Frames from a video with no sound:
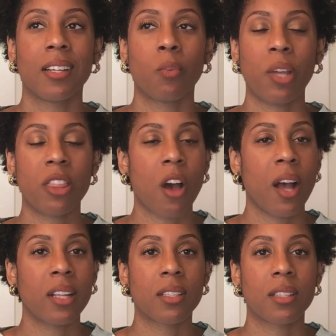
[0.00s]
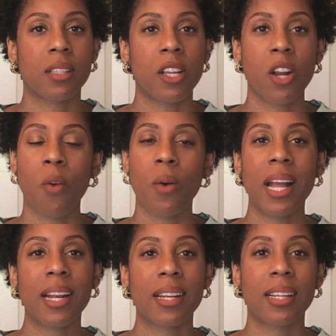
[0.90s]
we thought, you know
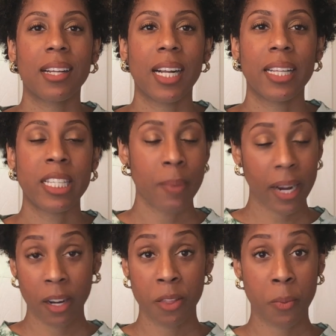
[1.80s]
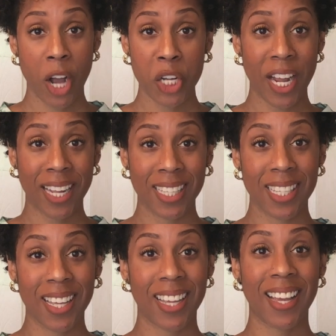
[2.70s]
what? Let's make another project.
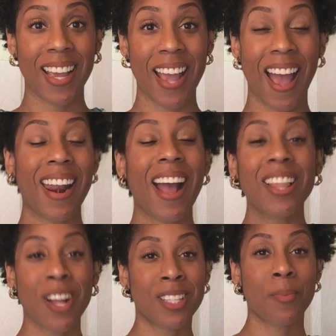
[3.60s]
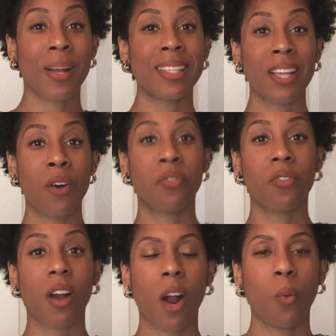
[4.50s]
And I thought to myself,
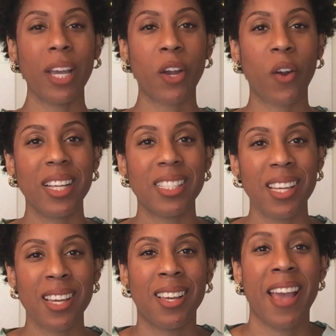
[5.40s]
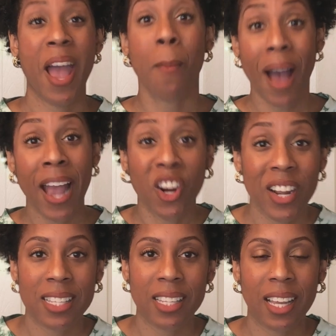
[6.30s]
are we crazy? Am I
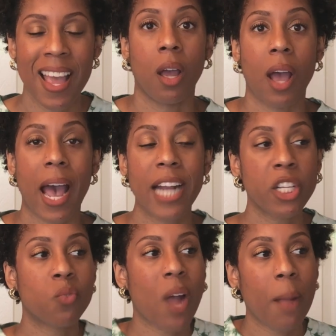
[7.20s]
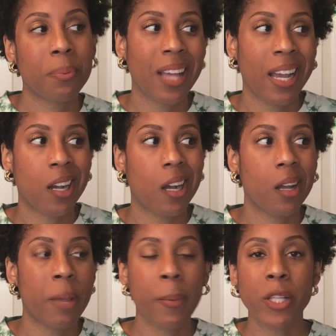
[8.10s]
crazy? I just wrapped like
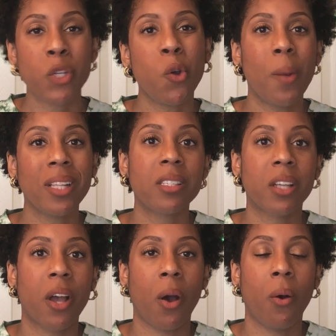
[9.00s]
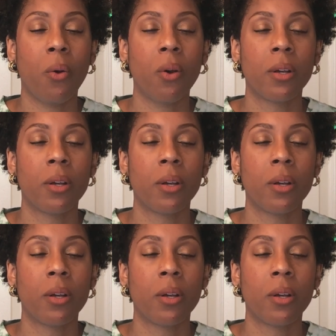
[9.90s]
maybe 2 months ago